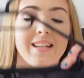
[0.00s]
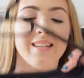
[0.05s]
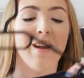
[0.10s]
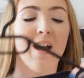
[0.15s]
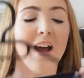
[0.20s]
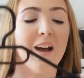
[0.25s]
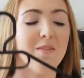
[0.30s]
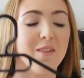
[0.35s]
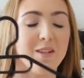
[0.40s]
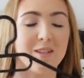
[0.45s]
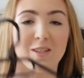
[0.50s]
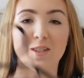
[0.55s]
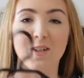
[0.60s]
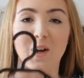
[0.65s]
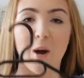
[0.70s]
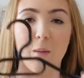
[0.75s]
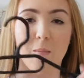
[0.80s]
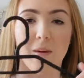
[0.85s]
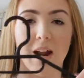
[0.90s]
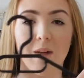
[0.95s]
I found this
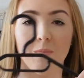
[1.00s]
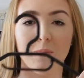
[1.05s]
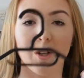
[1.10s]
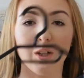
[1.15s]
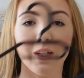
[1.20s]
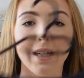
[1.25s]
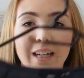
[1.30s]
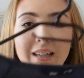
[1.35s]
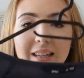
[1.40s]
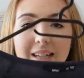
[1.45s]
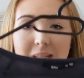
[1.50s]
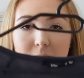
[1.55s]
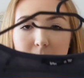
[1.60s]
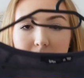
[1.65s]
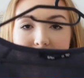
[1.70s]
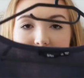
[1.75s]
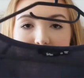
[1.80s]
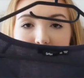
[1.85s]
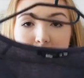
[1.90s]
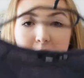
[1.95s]
top and I've looking at these
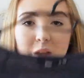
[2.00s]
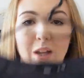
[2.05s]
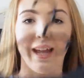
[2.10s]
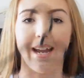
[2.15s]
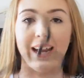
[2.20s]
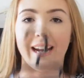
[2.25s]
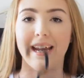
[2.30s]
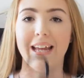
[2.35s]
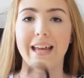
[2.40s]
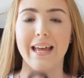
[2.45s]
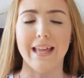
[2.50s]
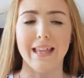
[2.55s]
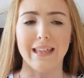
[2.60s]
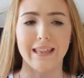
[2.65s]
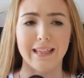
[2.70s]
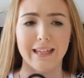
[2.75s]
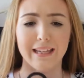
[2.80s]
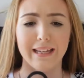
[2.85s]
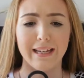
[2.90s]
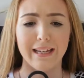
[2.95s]
ones on like
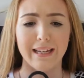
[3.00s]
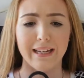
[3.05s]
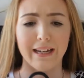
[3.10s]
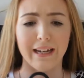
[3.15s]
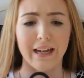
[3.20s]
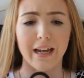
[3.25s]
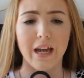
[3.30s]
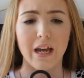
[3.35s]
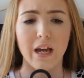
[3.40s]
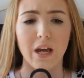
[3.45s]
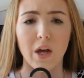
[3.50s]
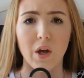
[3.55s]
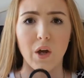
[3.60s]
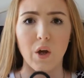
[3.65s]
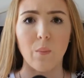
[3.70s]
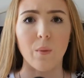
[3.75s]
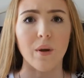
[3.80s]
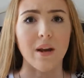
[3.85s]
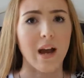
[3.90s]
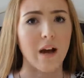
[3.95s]
the
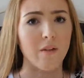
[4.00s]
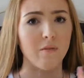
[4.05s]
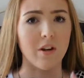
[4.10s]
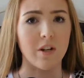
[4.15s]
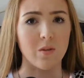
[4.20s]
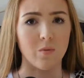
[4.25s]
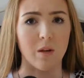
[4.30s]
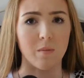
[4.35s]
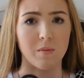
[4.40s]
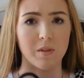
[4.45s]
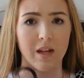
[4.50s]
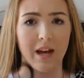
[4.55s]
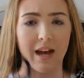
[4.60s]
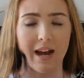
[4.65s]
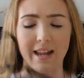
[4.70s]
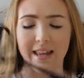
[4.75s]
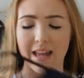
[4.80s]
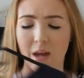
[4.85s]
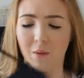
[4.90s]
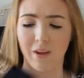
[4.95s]
Urban Outfitters
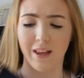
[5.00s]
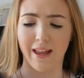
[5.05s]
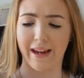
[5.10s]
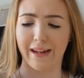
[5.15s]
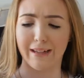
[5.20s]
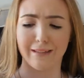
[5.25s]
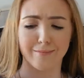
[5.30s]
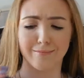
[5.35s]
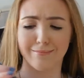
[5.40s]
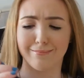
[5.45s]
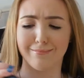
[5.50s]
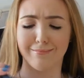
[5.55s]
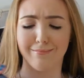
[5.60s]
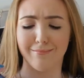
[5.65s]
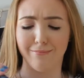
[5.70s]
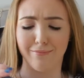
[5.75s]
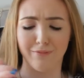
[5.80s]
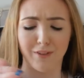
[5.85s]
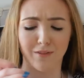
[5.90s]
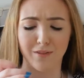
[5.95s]
website and they were like
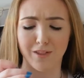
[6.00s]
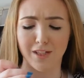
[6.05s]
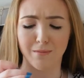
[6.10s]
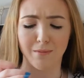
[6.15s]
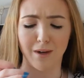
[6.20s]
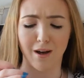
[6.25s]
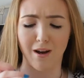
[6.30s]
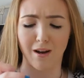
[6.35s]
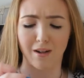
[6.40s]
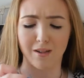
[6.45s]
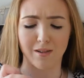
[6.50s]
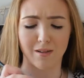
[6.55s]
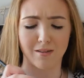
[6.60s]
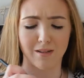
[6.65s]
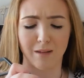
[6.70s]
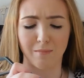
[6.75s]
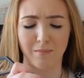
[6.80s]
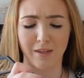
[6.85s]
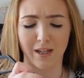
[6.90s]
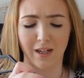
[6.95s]
50 bucks or
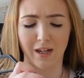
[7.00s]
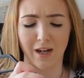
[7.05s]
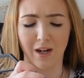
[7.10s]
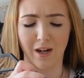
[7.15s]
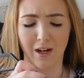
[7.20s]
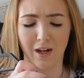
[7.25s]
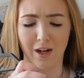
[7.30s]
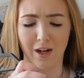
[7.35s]
something, I don't